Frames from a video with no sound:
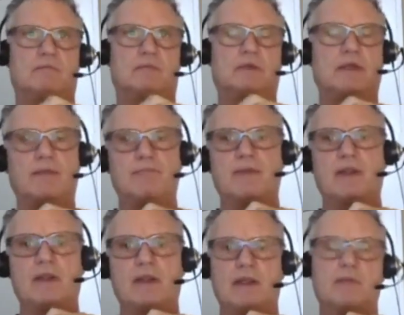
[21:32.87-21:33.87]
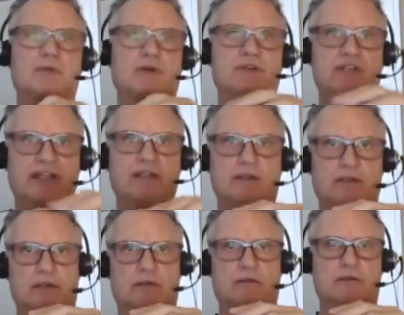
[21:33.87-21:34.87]
okay? In
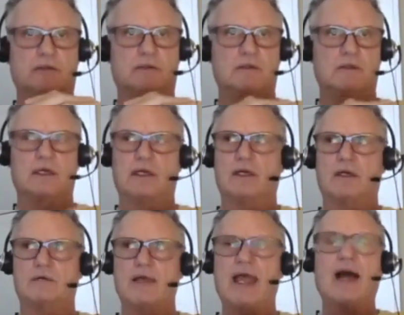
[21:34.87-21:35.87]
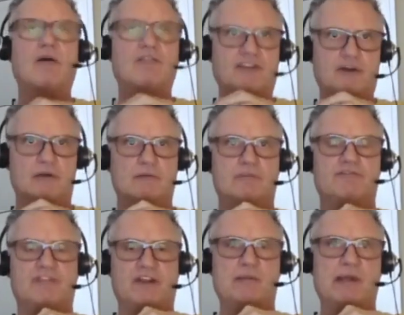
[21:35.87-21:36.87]
particular, uh, alpha
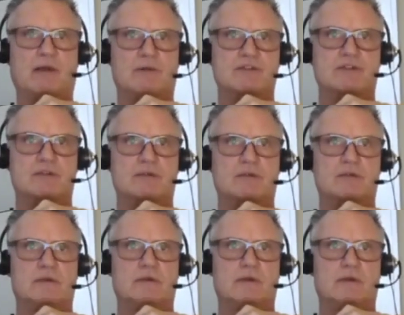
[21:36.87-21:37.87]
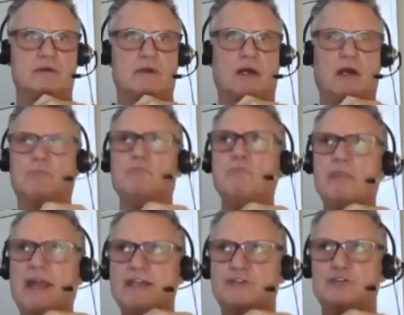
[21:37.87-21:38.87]
females are
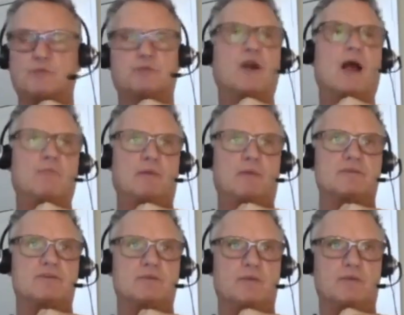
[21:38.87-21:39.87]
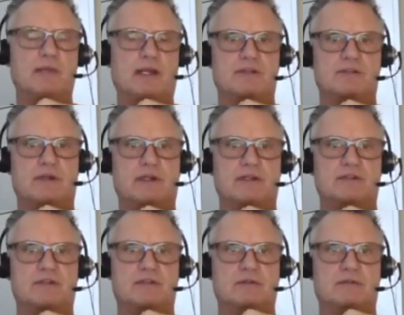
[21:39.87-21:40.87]
major problems with
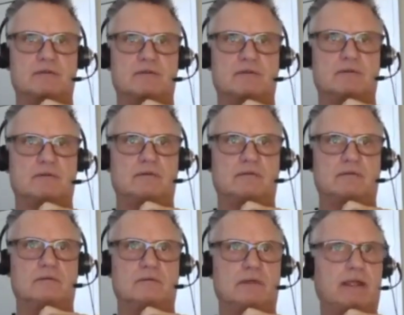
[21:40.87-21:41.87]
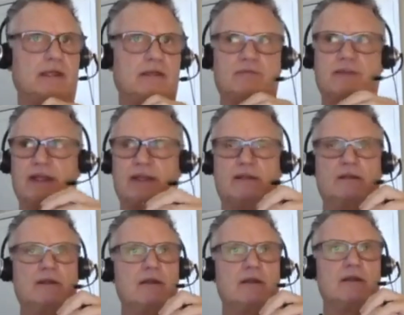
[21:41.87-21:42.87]
ministries. They, they
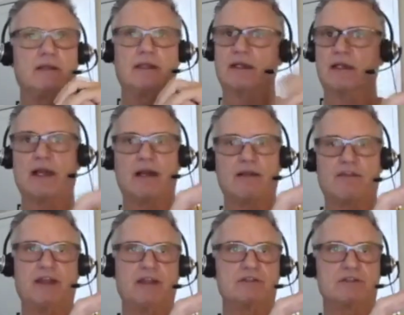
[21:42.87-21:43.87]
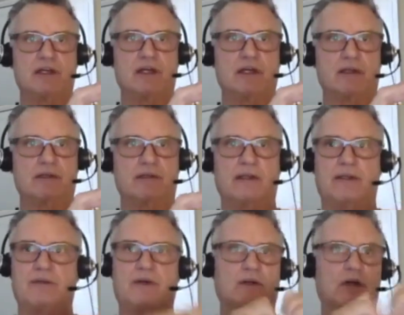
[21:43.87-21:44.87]
get a lot of things done, and
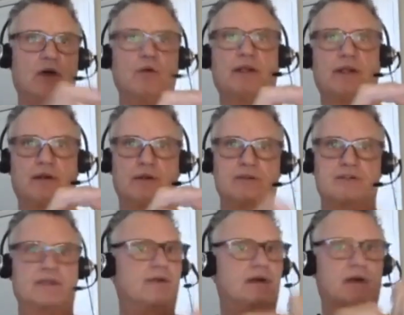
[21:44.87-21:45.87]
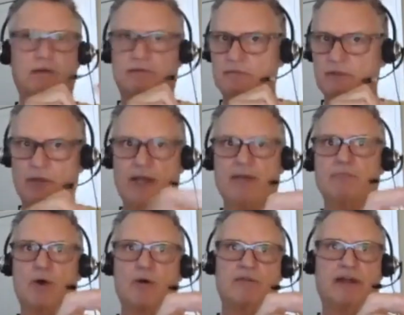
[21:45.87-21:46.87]
they're go-getters, and they're great
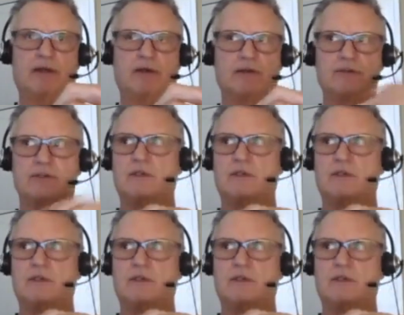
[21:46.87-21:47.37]
motivators,